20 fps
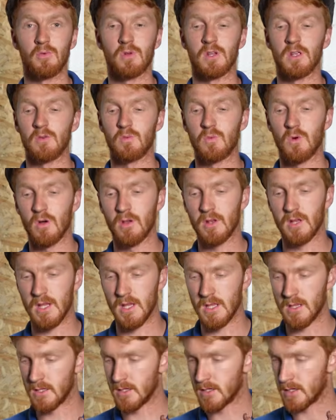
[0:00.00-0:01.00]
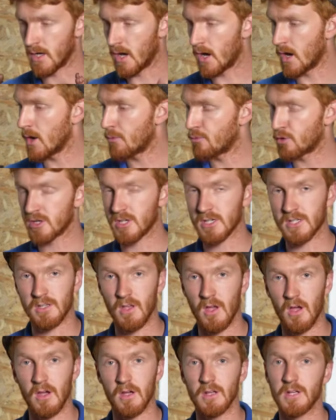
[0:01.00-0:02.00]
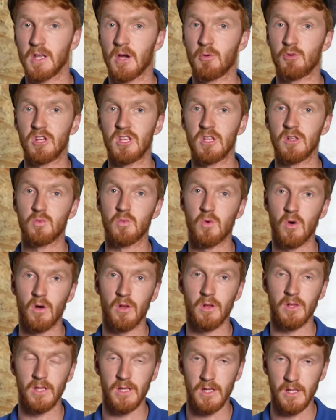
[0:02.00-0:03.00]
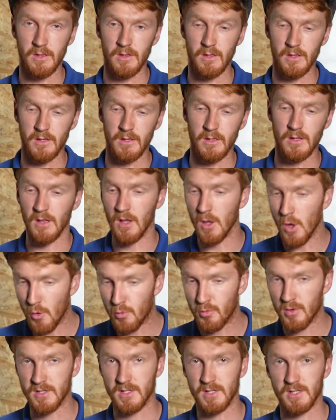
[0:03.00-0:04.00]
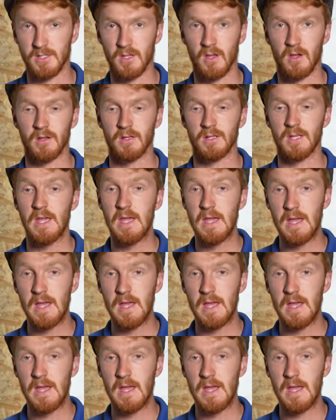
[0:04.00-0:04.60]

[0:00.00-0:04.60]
We need one in the high pressure side and we need one in the low pressure side.